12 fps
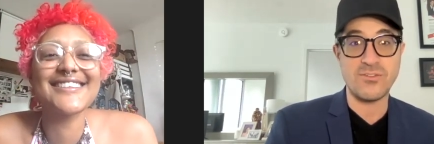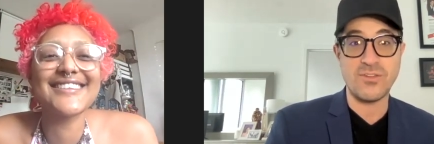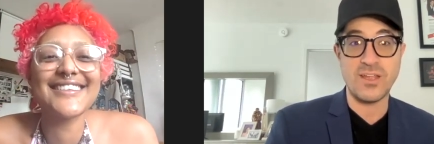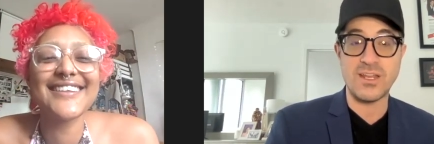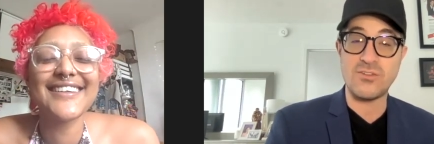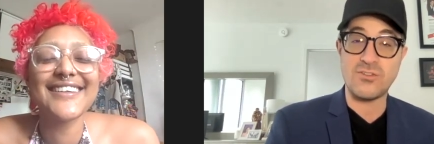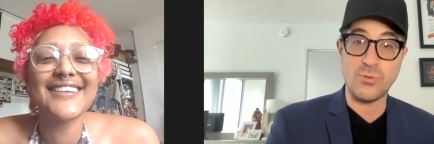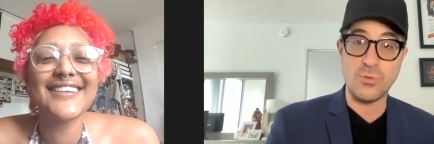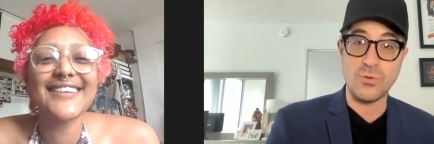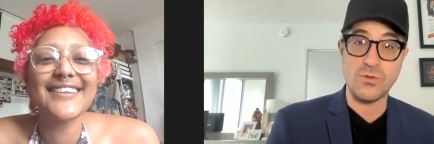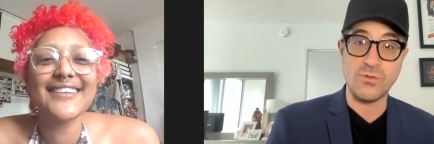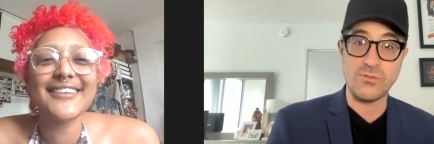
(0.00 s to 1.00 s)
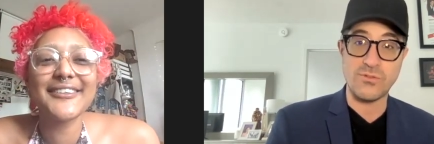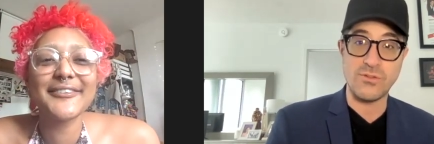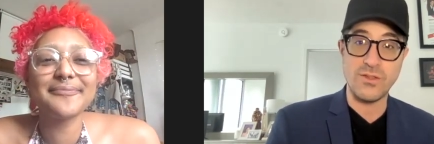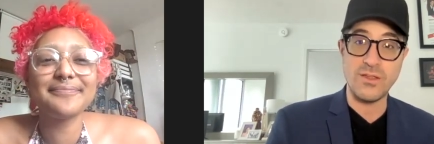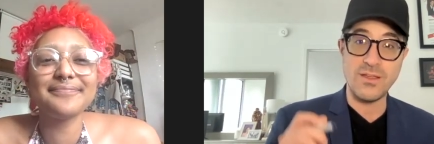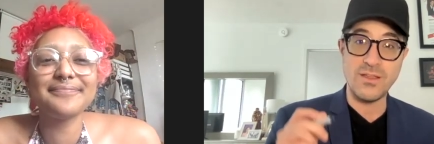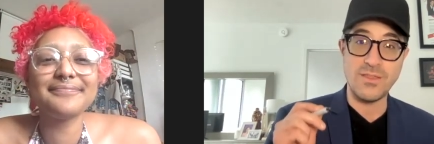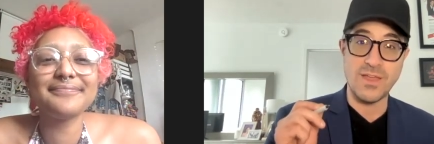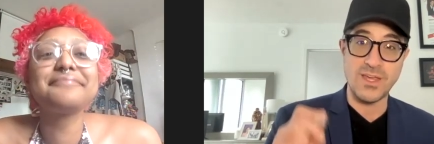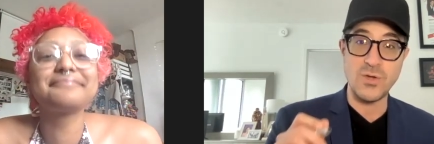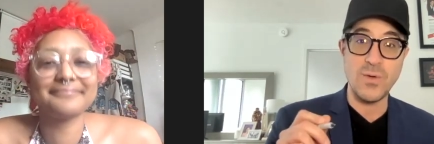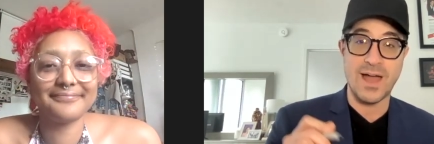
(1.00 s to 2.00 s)
Speaker 1: set and tools
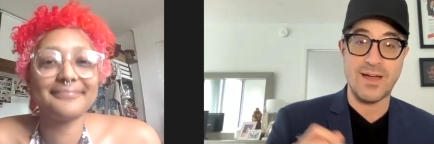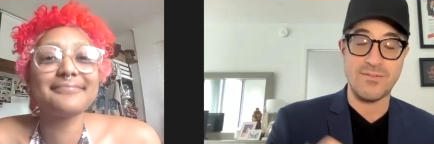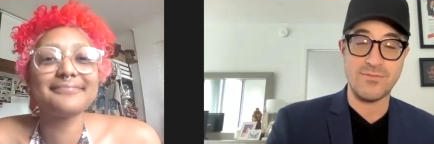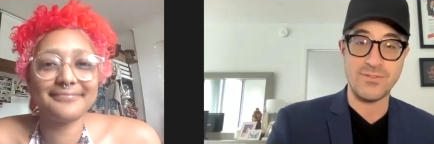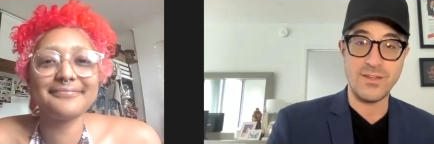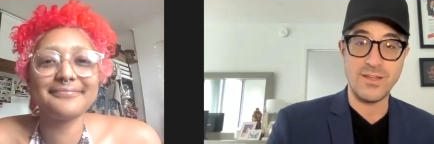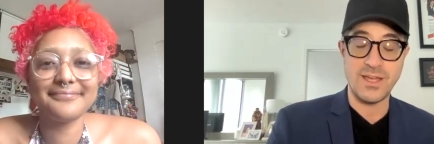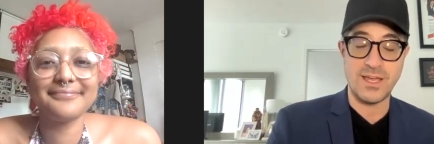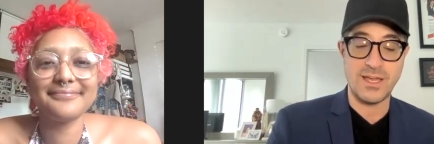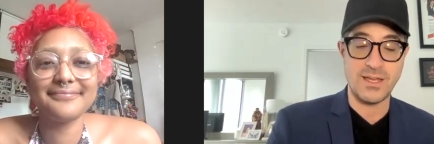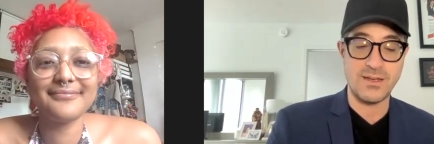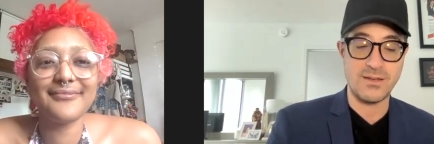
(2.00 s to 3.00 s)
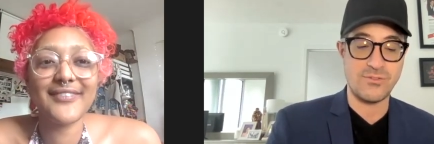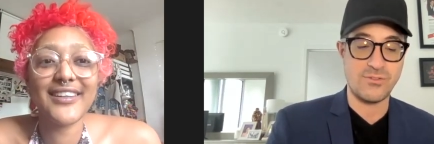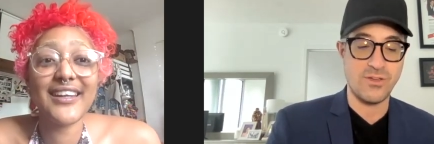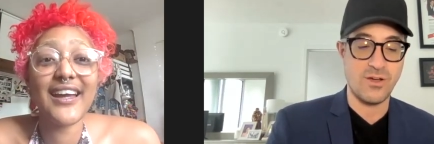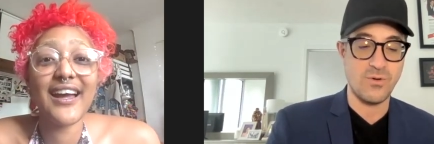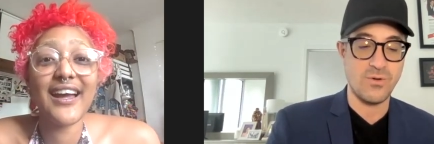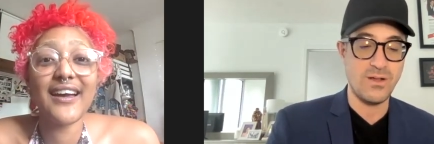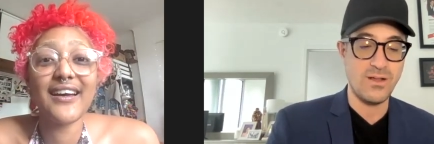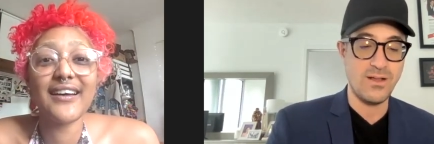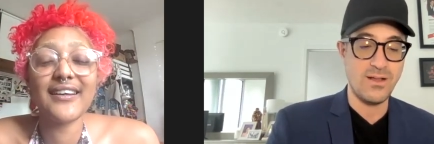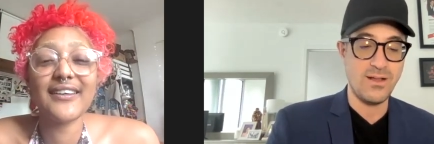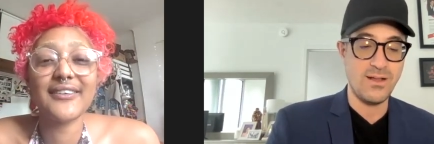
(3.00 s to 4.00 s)
that you have and so
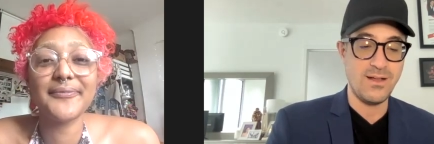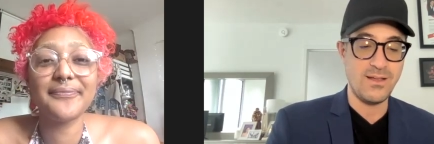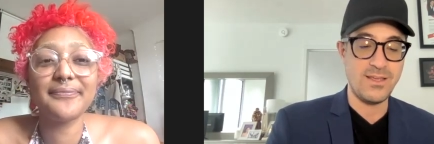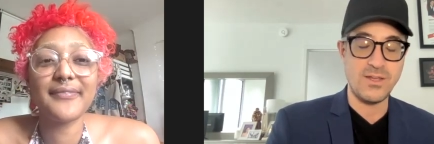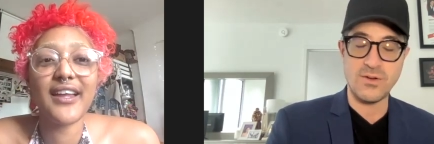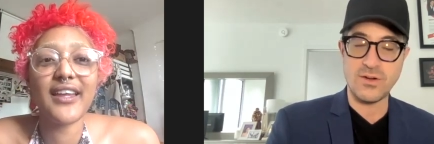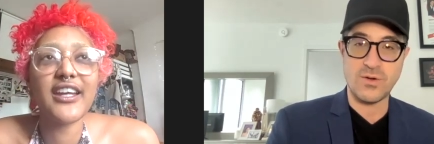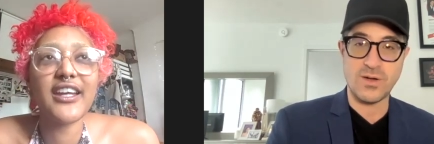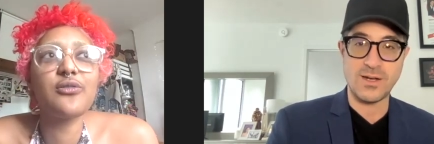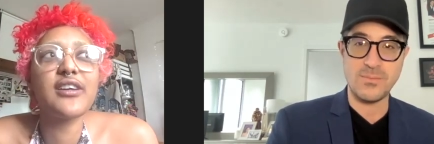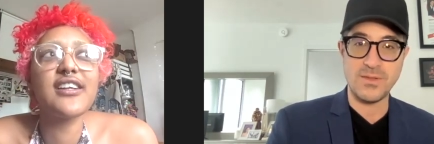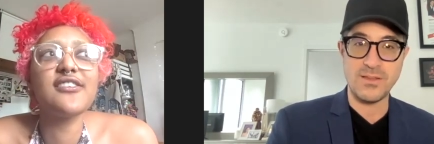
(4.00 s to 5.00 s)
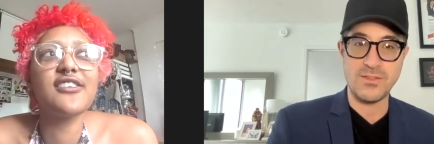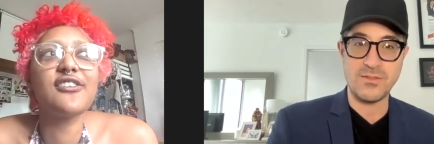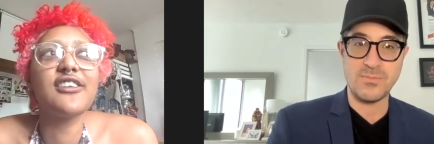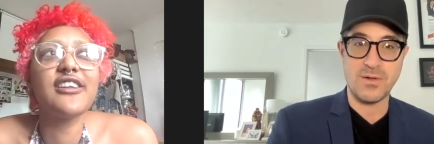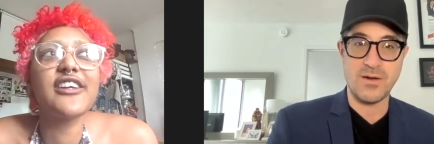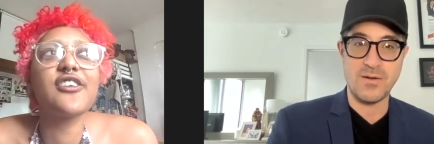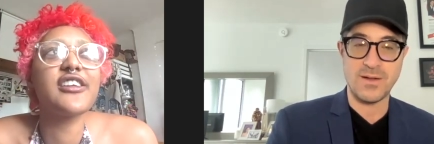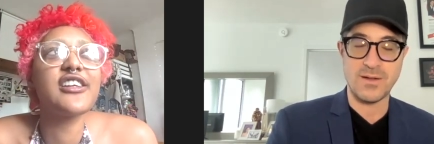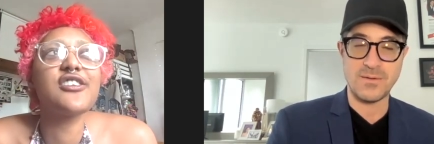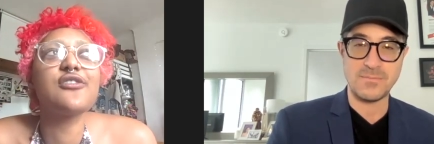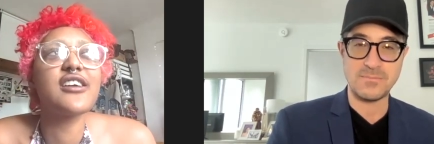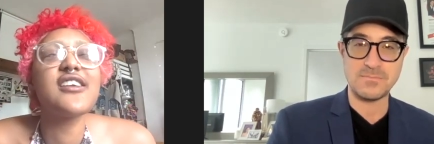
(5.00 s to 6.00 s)
yeah you're like you can inspired. literally
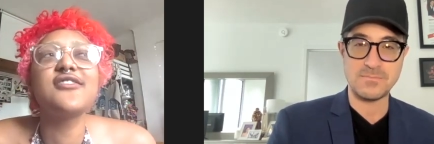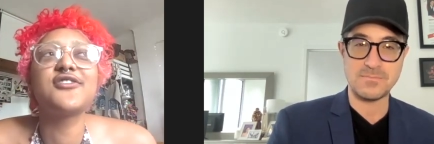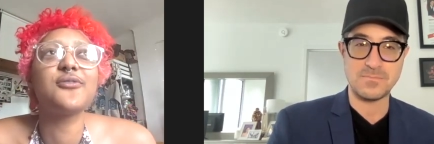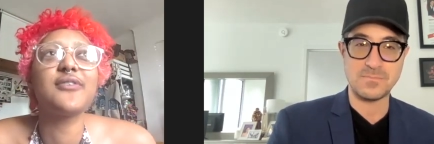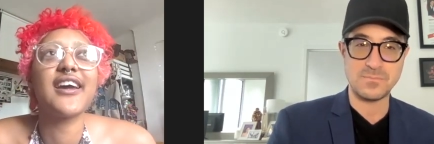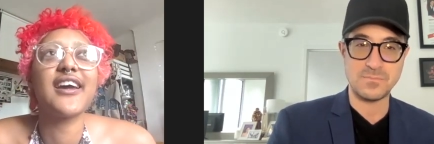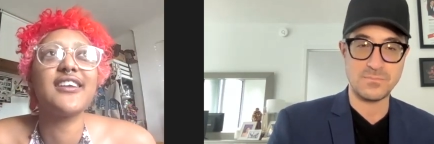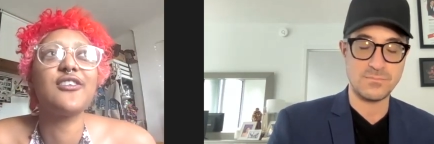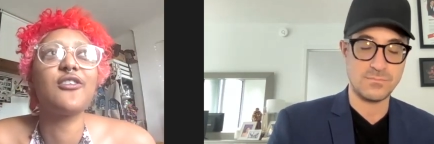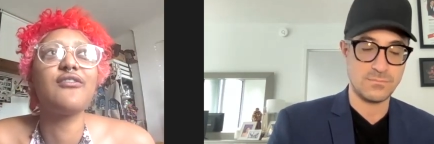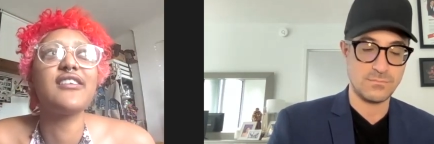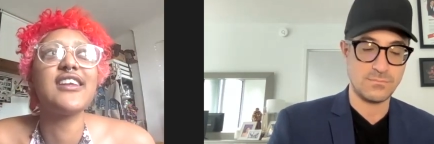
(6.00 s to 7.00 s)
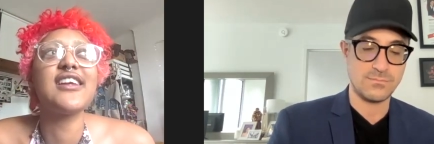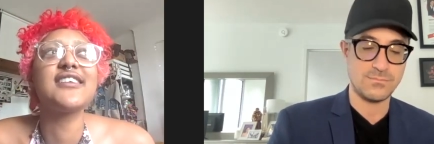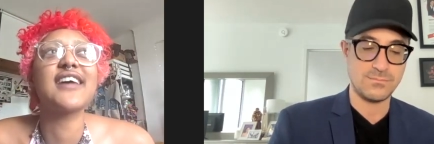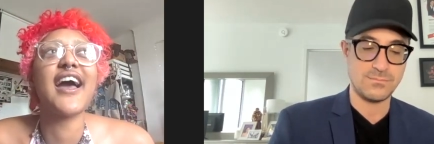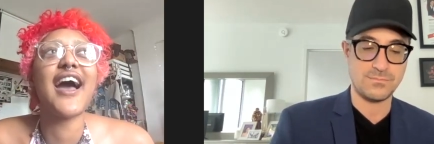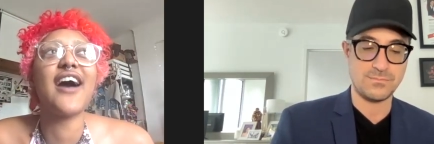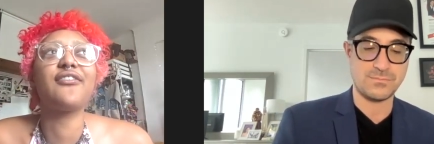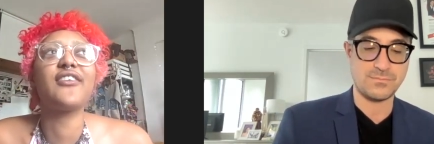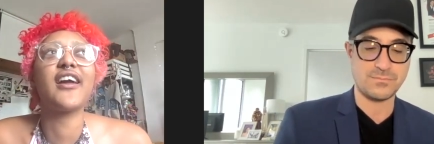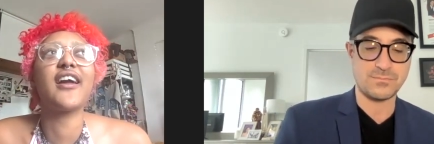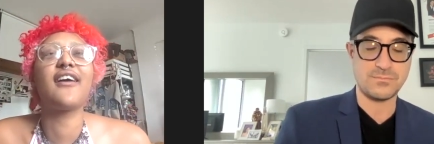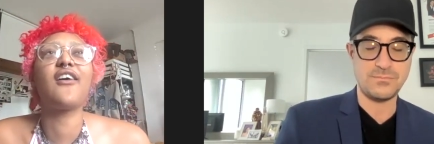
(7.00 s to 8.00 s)
you
Speaker 2: can do it. You don't need to have
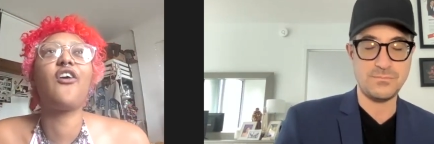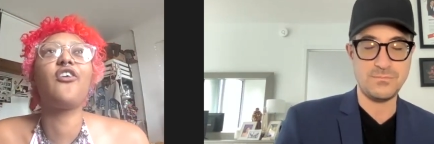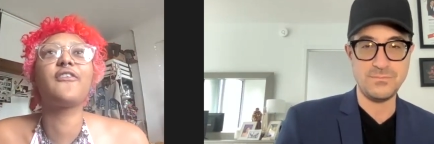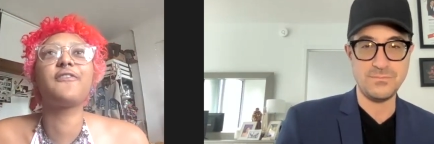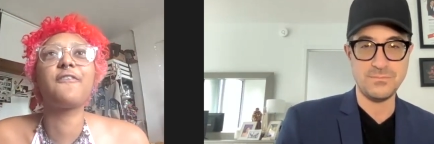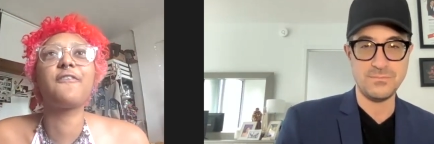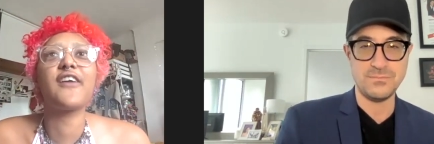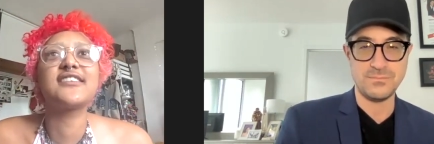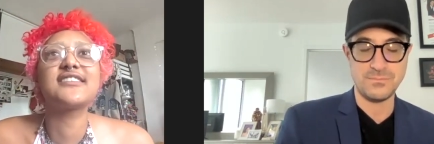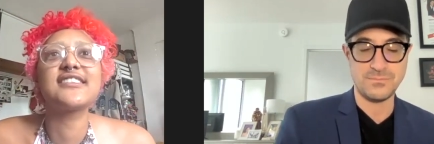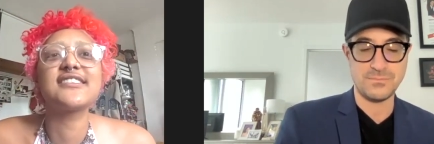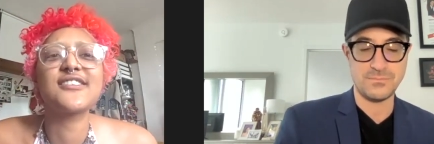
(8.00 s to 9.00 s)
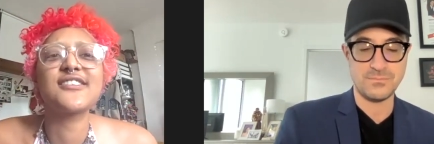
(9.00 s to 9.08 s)
like all of the fanciest